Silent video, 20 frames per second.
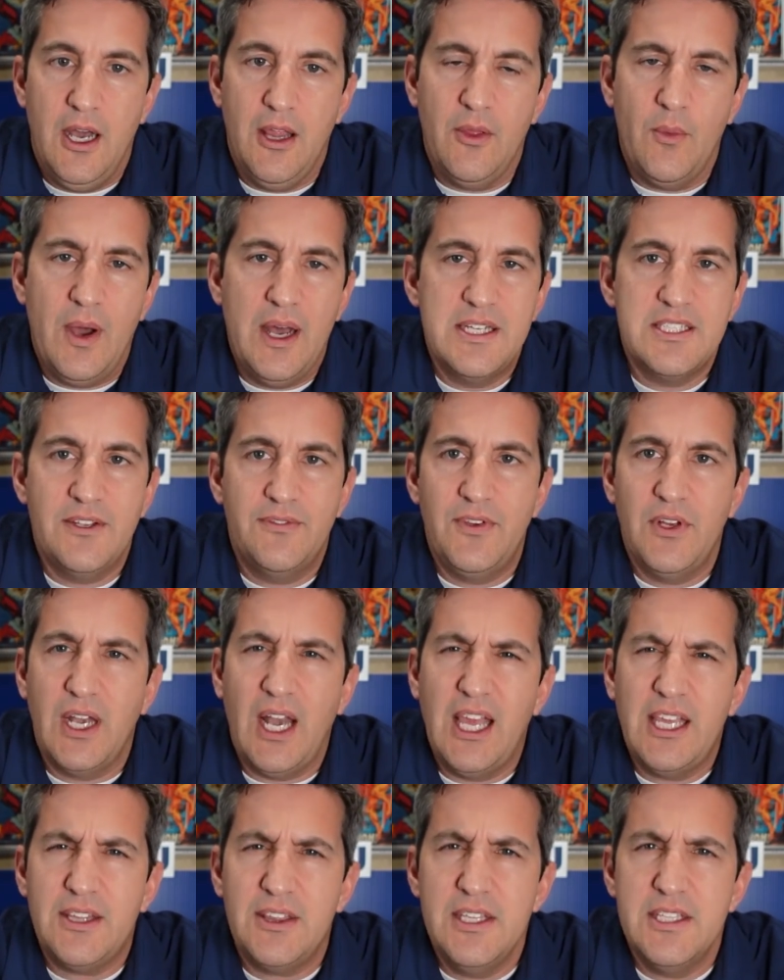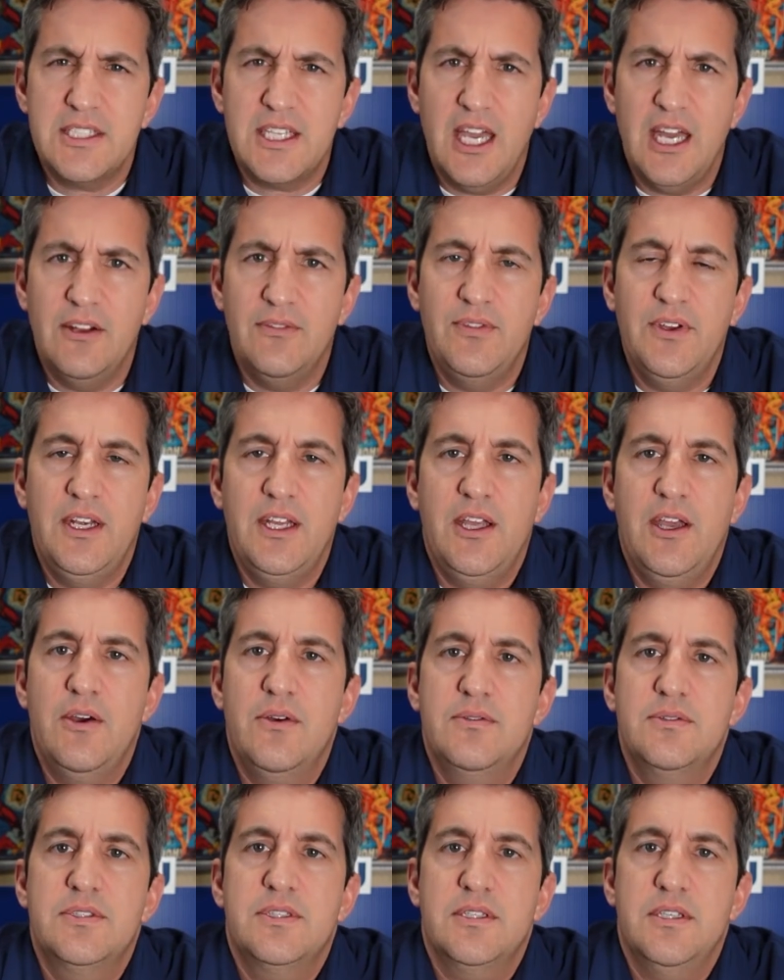Otherwise, if you like these kind of
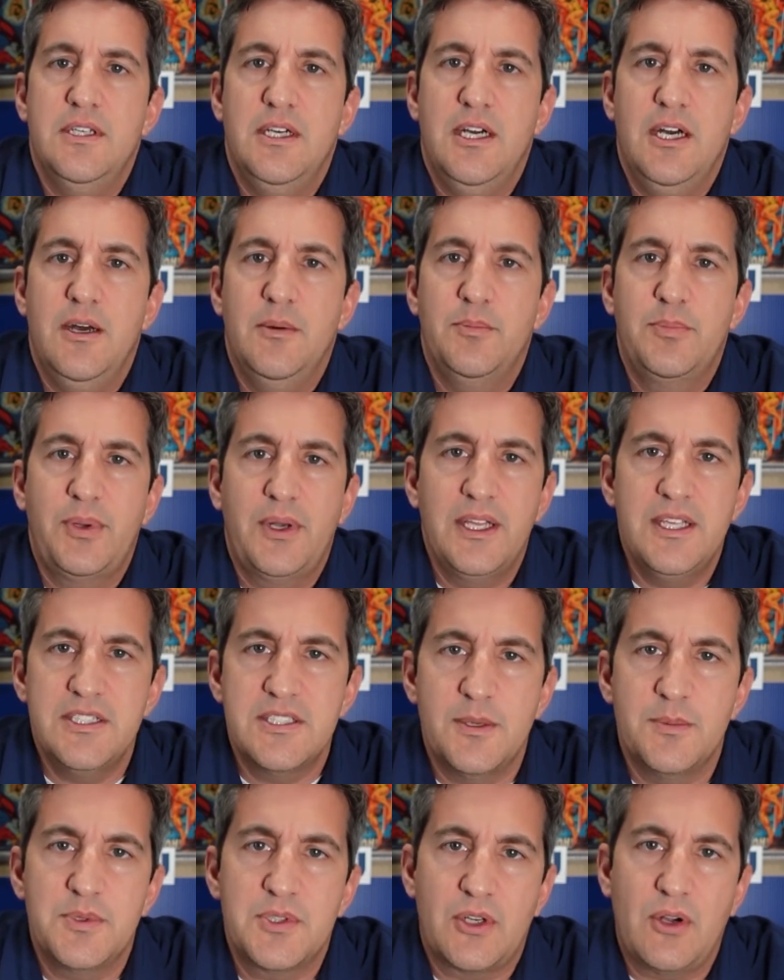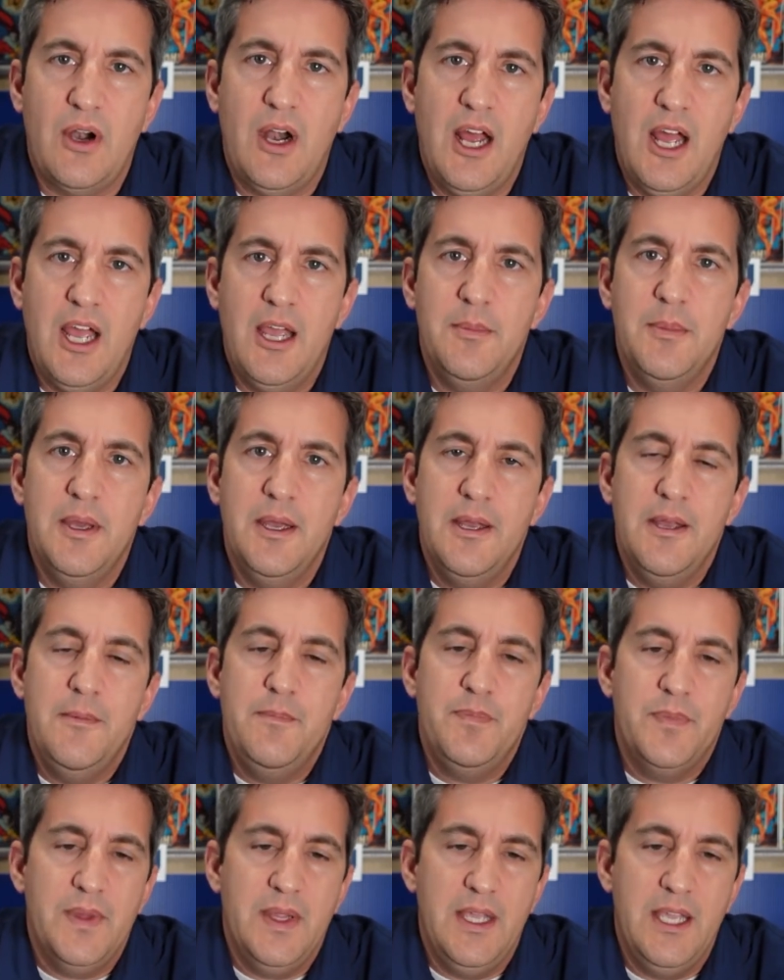videos, please subscribe
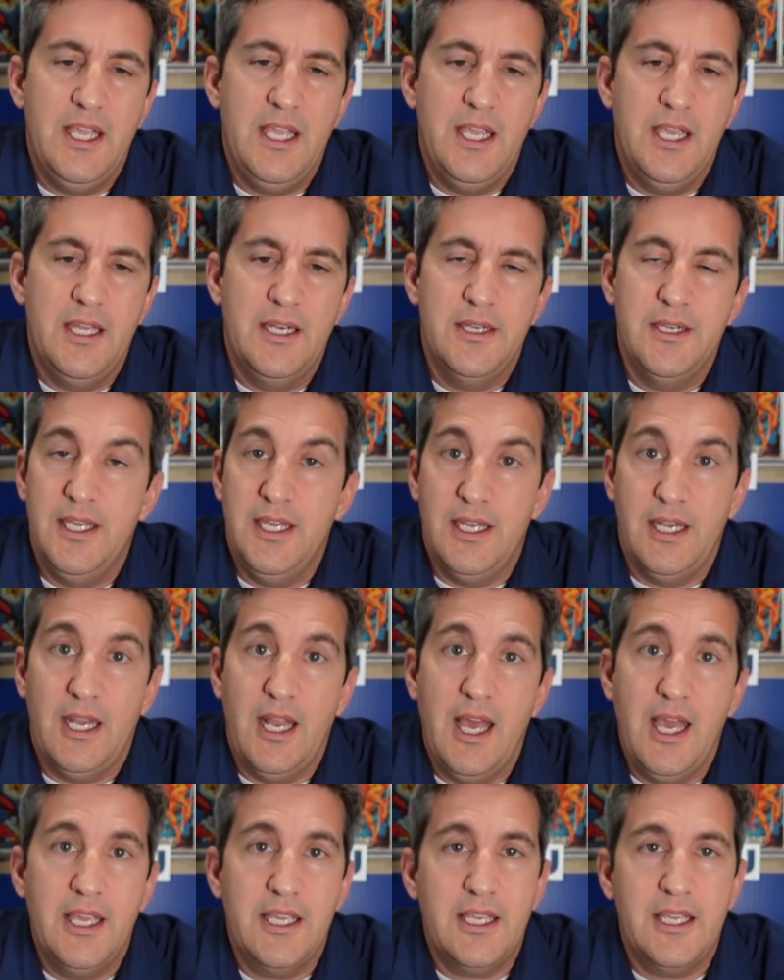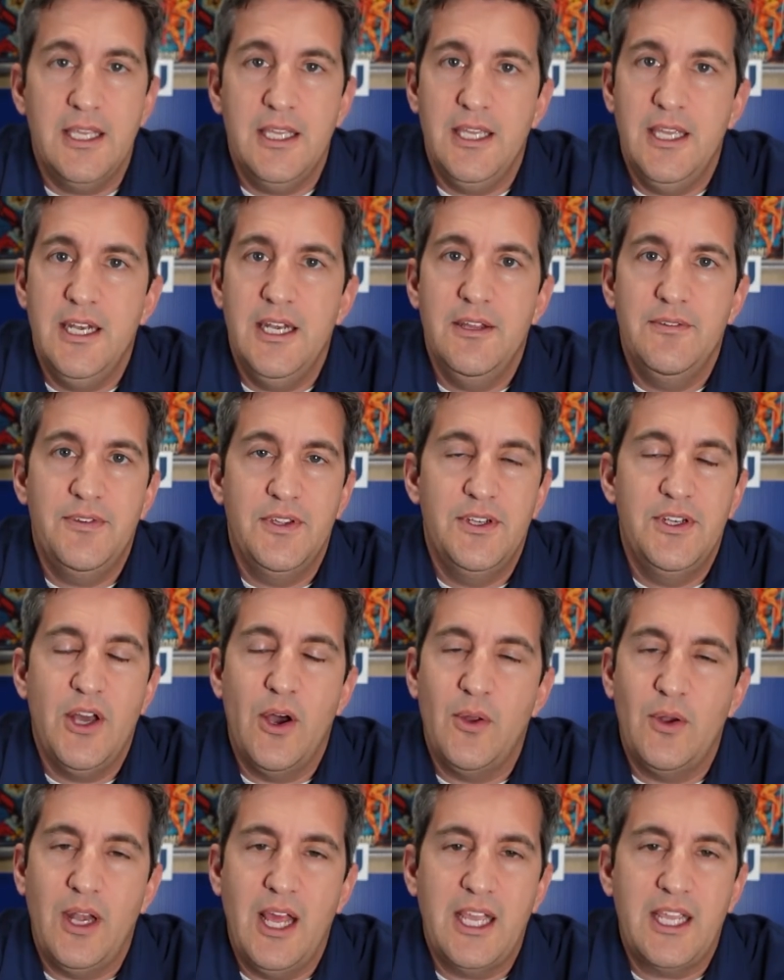and hit like, and if you
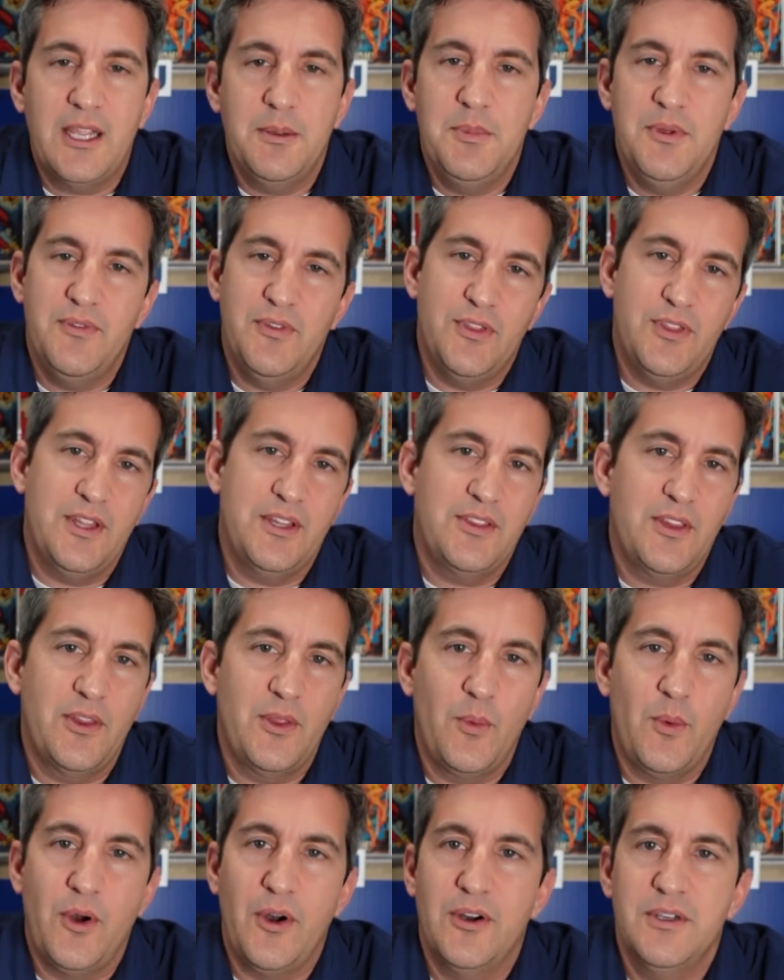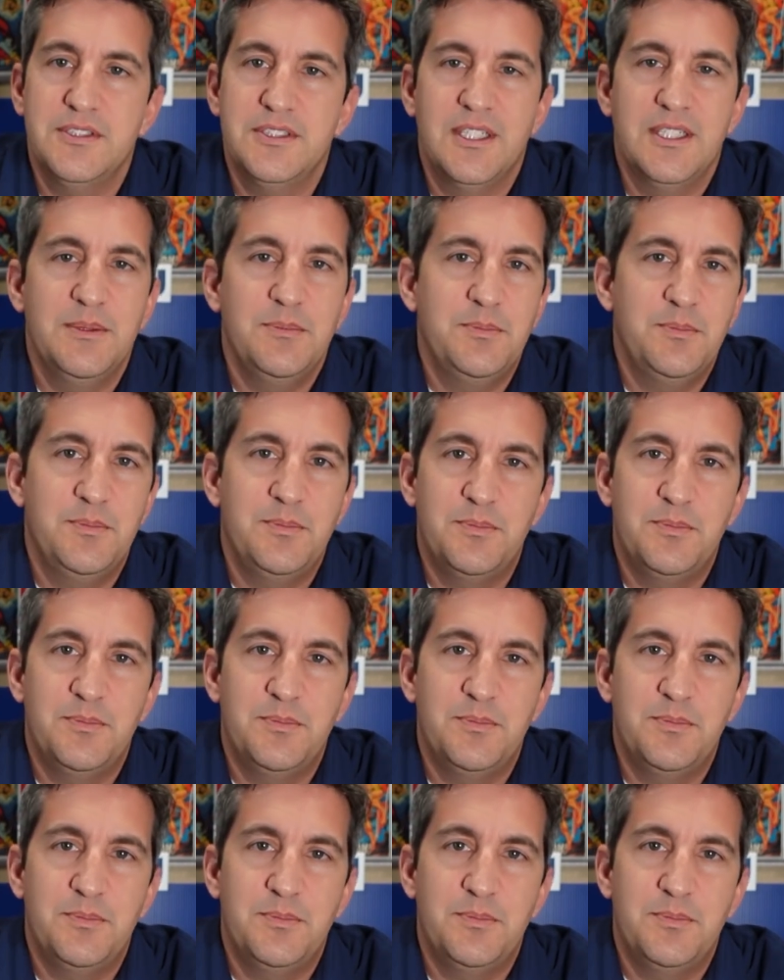don't like them, if you think they're the worst,